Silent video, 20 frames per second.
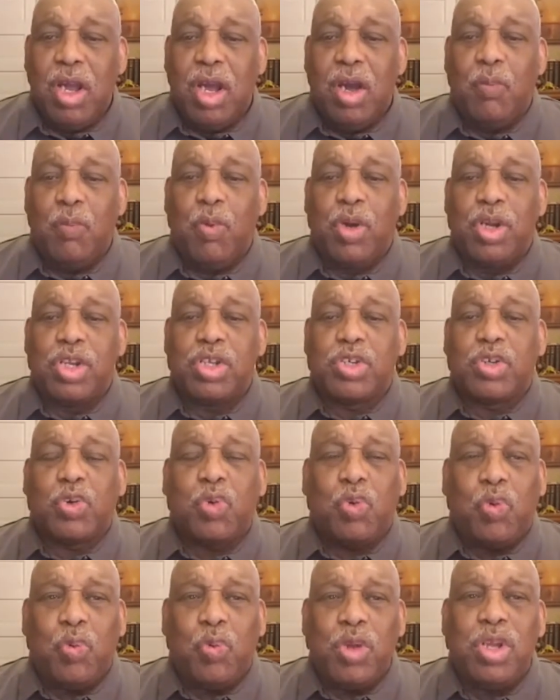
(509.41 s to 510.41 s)
What is
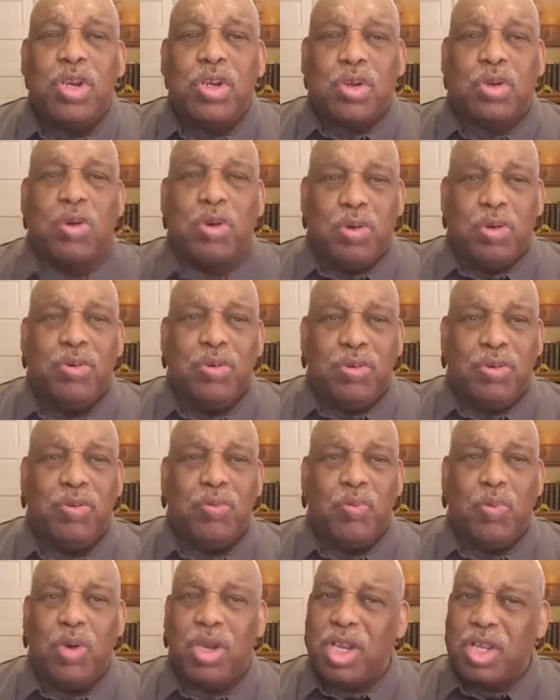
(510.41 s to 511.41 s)
critical,
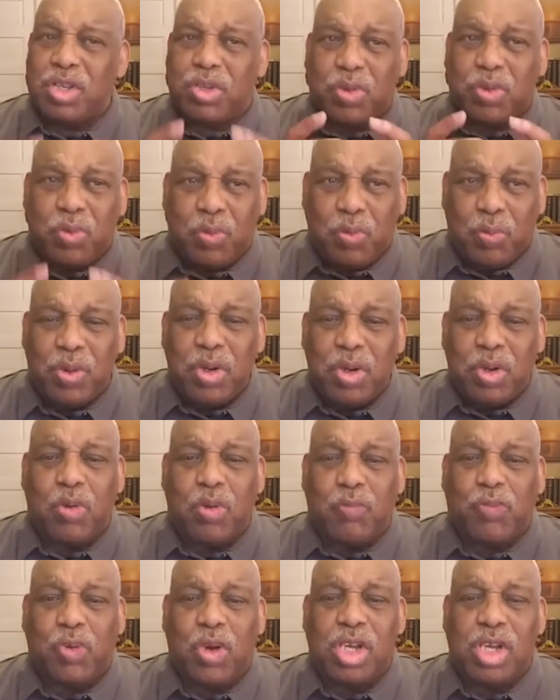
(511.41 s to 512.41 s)
what is
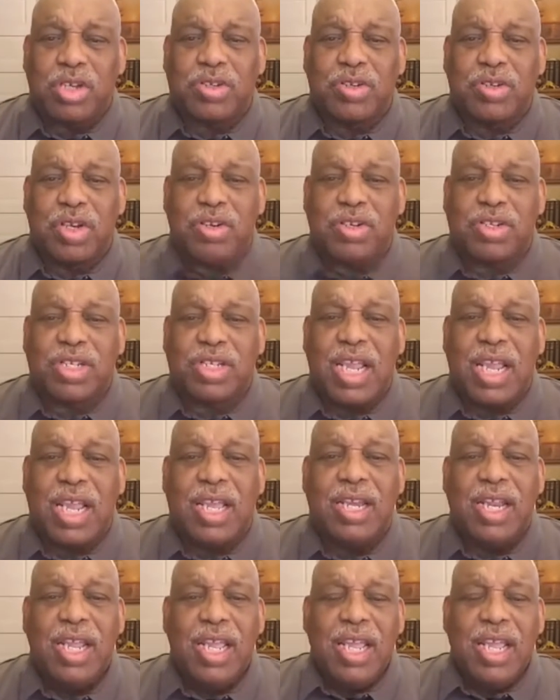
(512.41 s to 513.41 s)
critical for us to
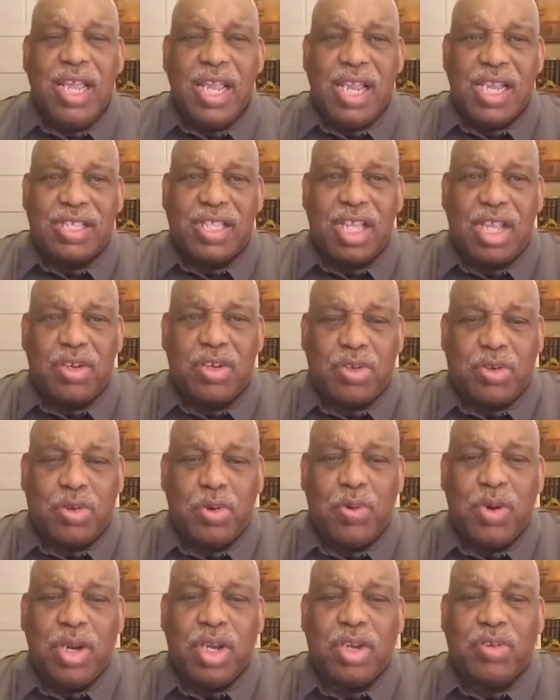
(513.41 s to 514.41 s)
understand is that
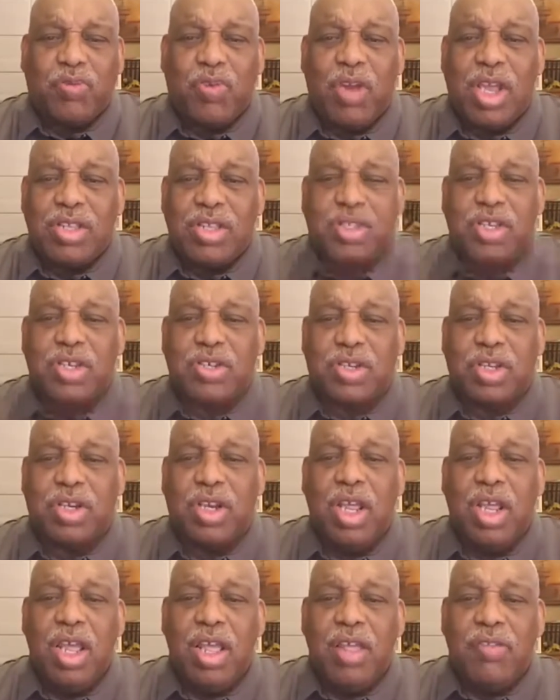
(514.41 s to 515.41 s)
during a
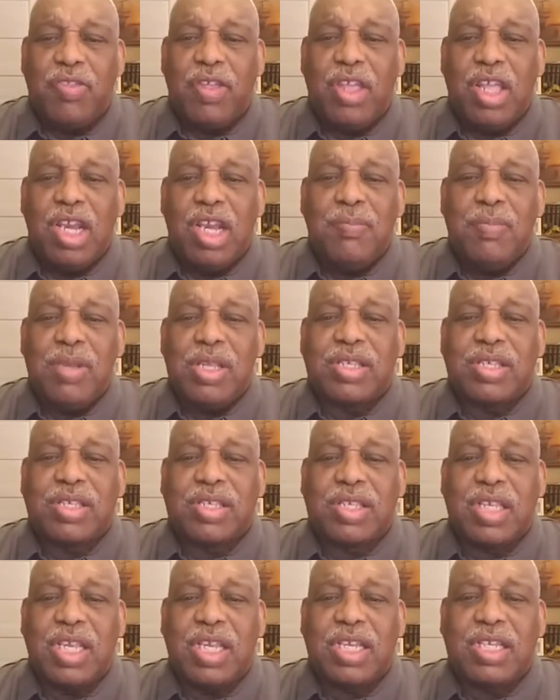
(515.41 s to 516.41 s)
transition, the enemy
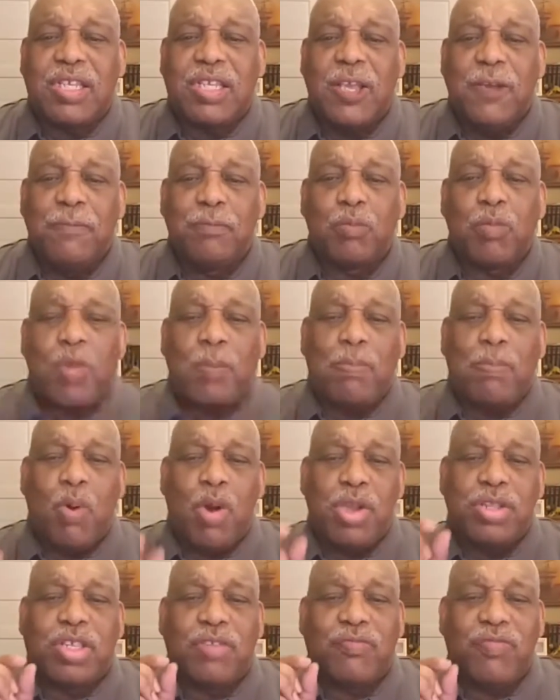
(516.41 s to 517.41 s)
seeks
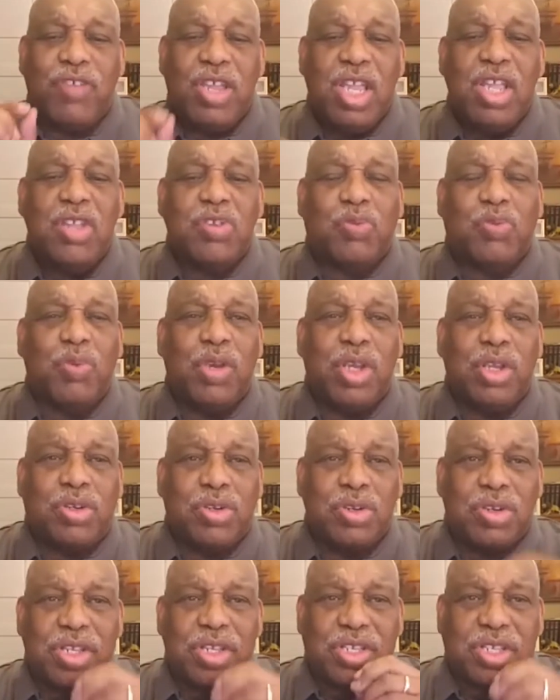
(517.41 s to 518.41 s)
points of entry
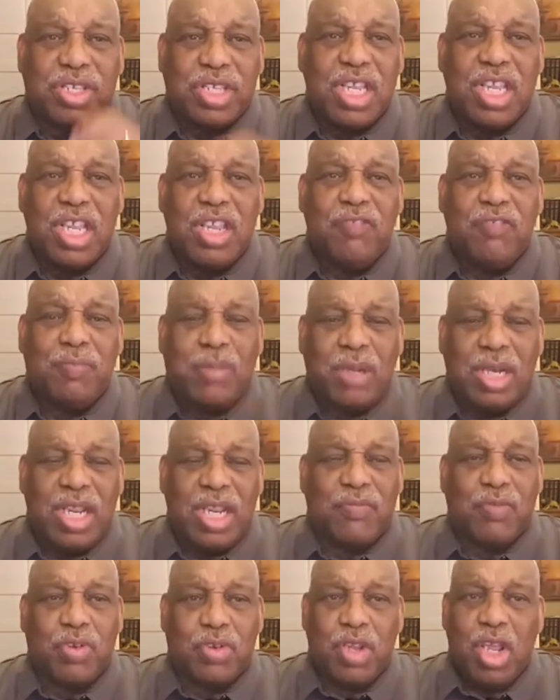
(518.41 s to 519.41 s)
to deceive
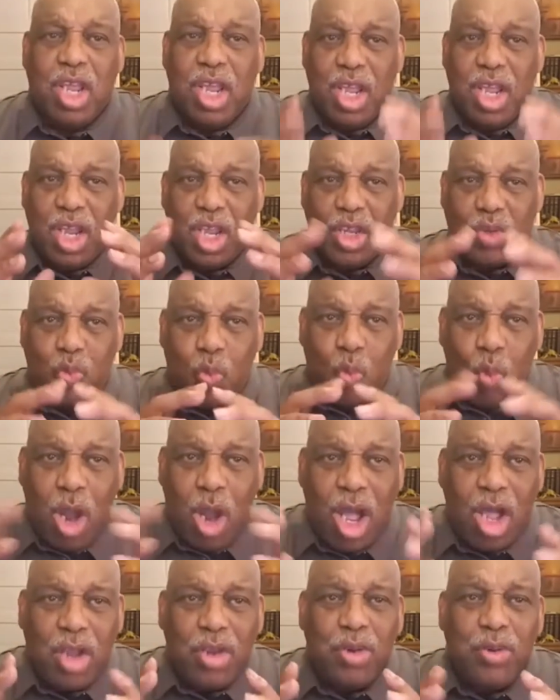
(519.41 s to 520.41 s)
believers. Is
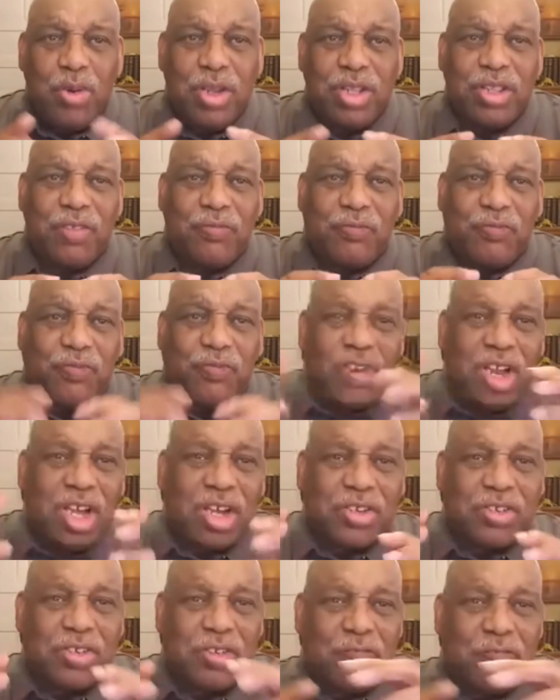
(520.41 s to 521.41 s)
while you're in the
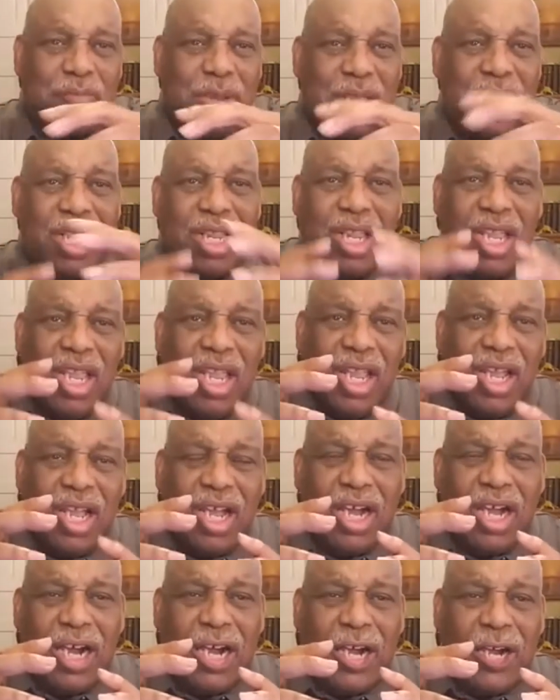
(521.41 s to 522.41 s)
flux of being
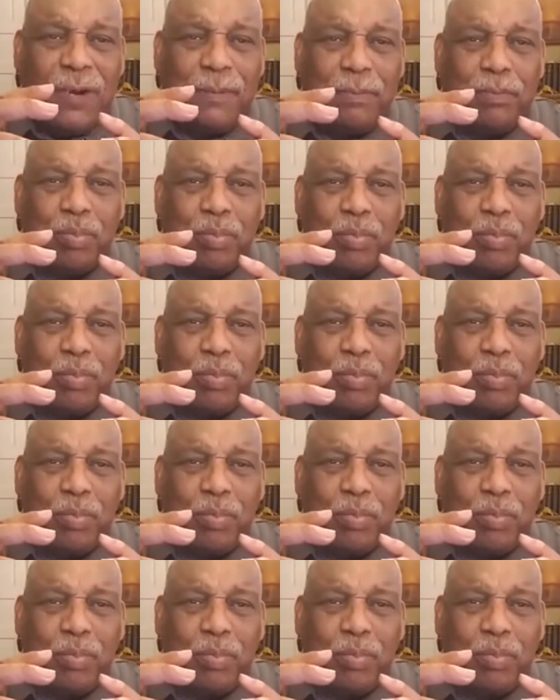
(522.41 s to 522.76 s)
uh,